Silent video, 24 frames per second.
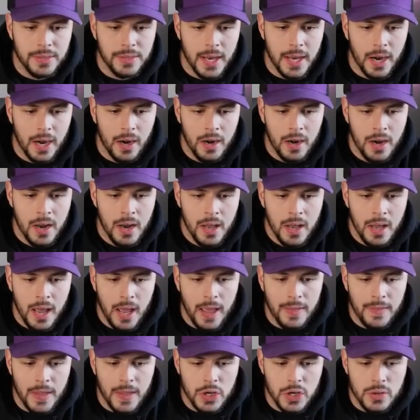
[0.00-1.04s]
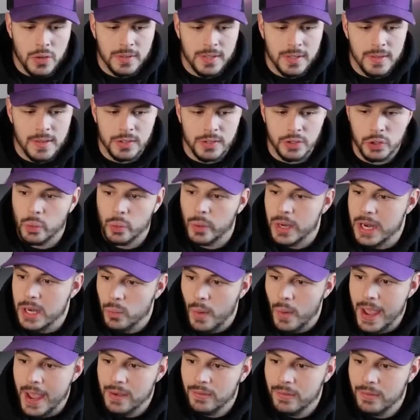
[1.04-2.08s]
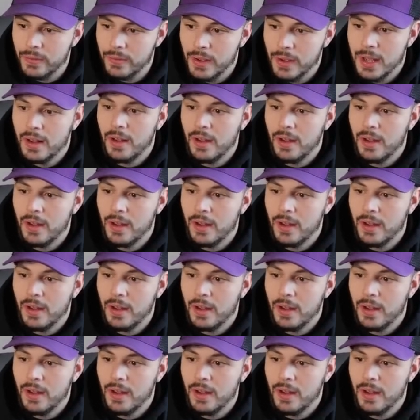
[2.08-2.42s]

there. And then you see this green wave.